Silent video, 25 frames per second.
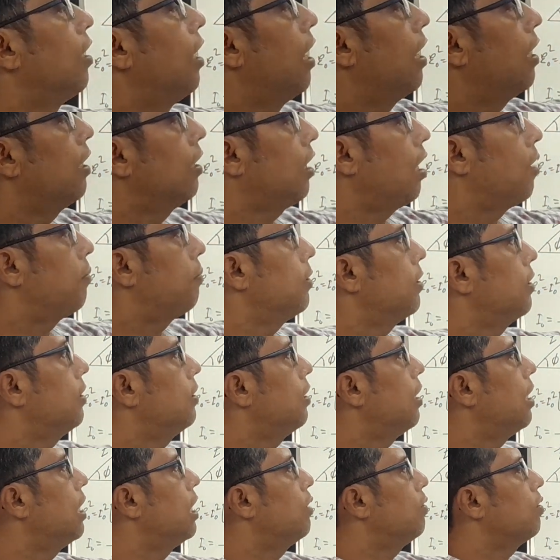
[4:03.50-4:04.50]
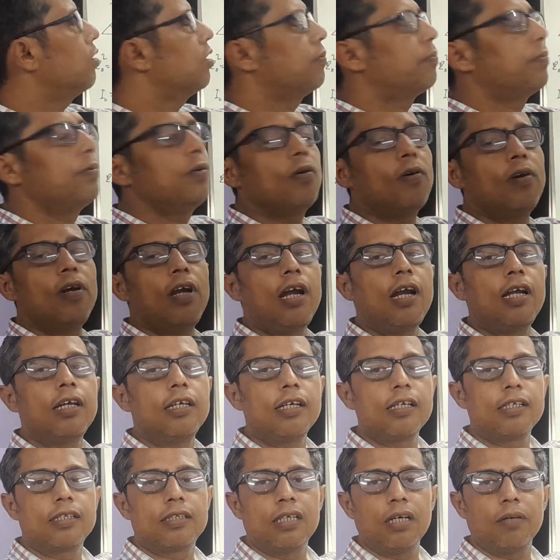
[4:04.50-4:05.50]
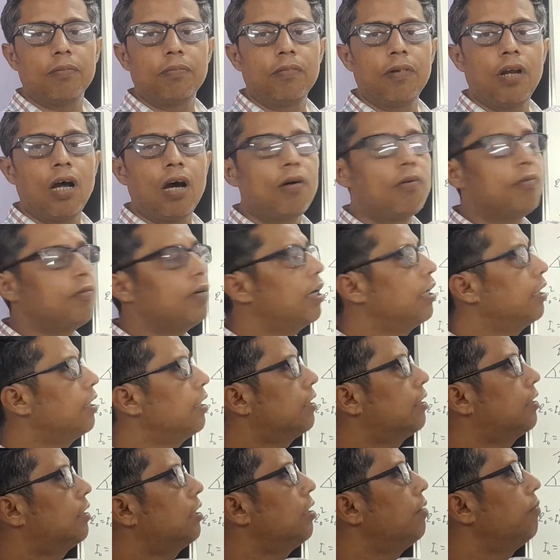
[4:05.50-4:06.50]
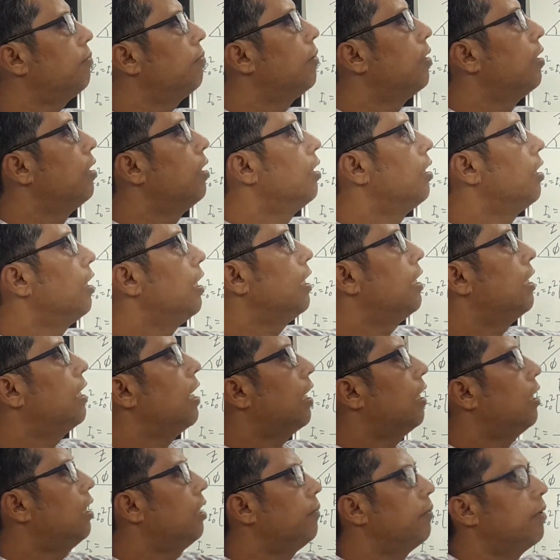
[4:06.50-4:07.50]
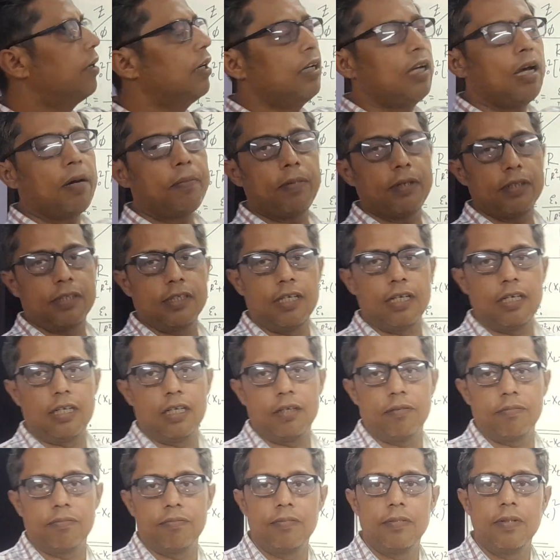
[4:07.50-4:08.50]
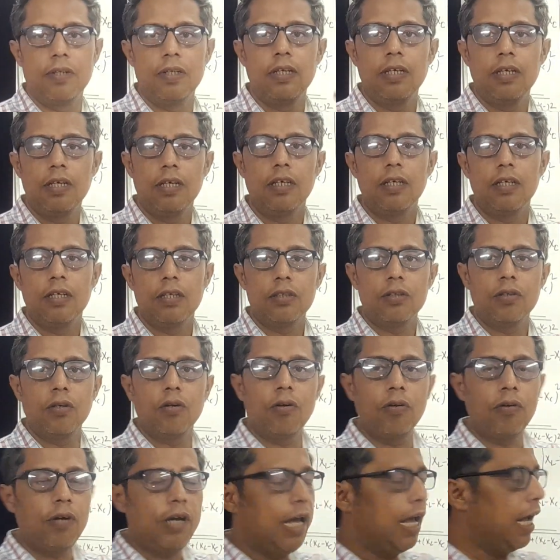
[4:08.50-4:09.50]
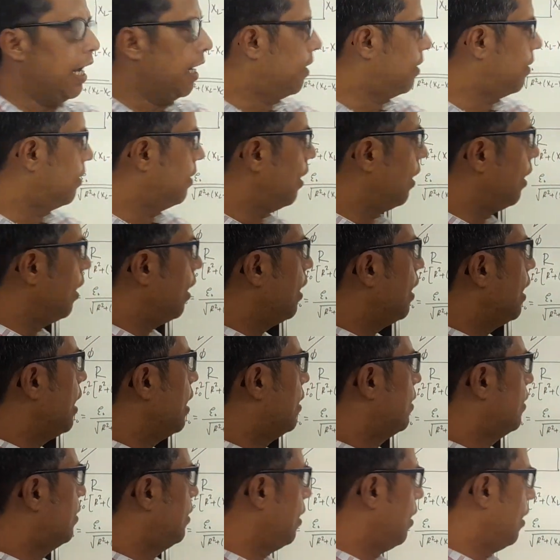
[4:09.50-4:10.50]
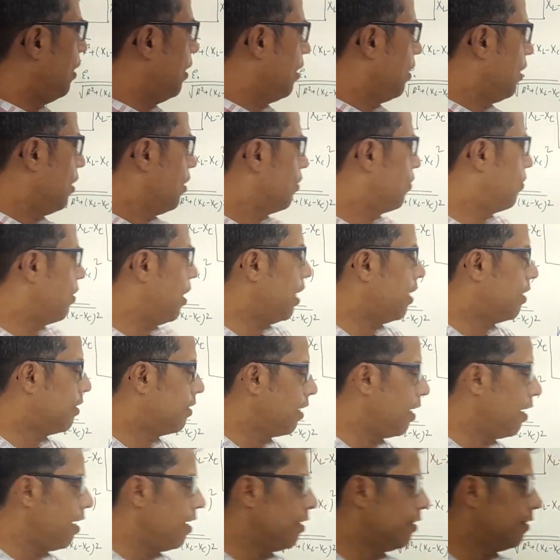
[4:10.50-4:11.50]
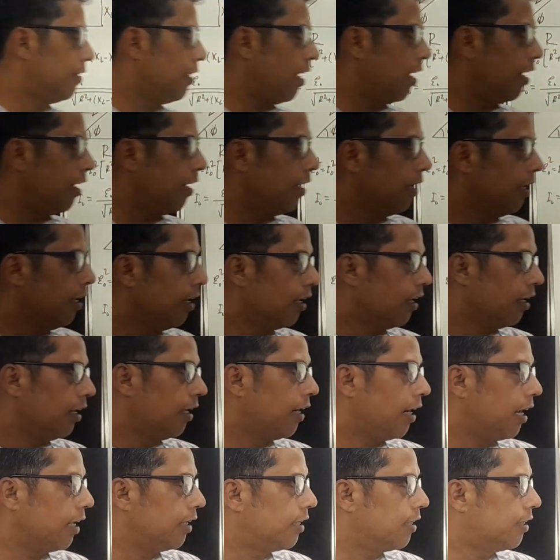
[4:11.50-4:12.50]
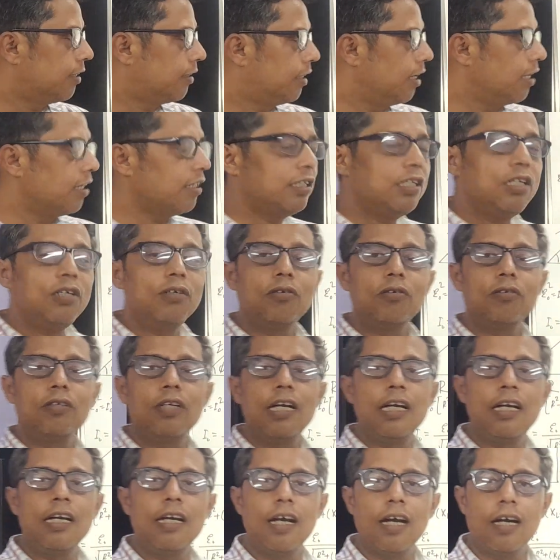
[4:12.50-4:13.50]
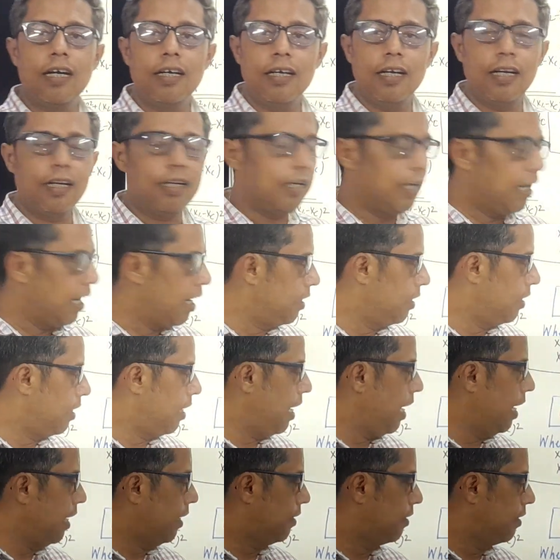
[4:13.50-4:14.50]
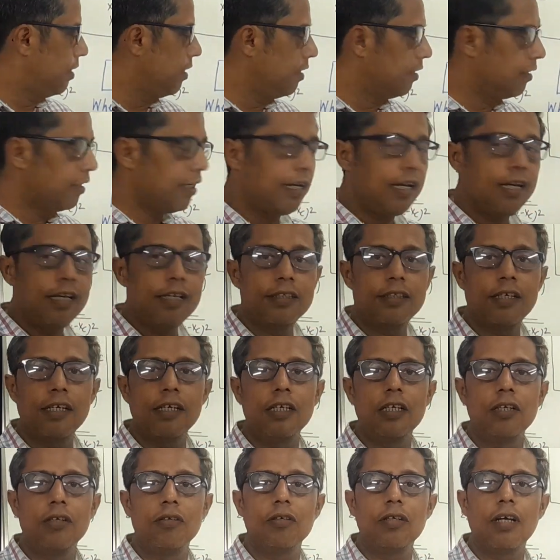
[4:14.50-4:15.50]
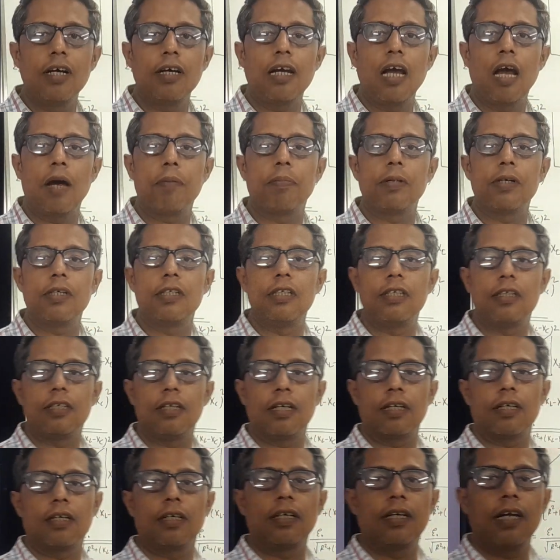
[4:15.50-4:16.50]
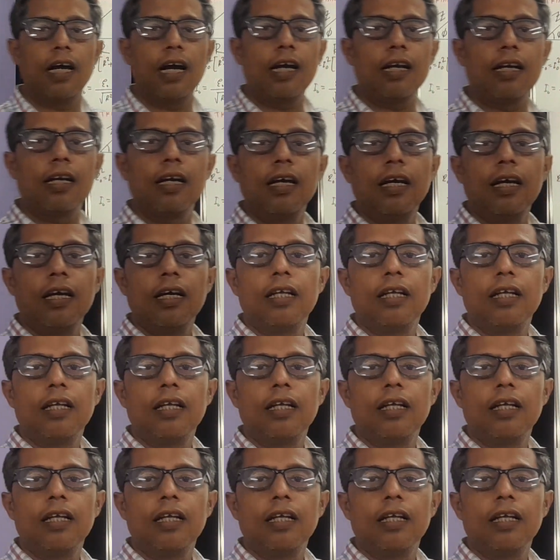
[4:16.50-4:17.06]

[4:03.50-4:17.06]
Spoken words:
and capacitor, it was purely resistive. Now resistive, inductive, and capacitive. So XL and XC. So XL is the resistance due to the inductor, and the XC is the resistance due to the capacitor. Right?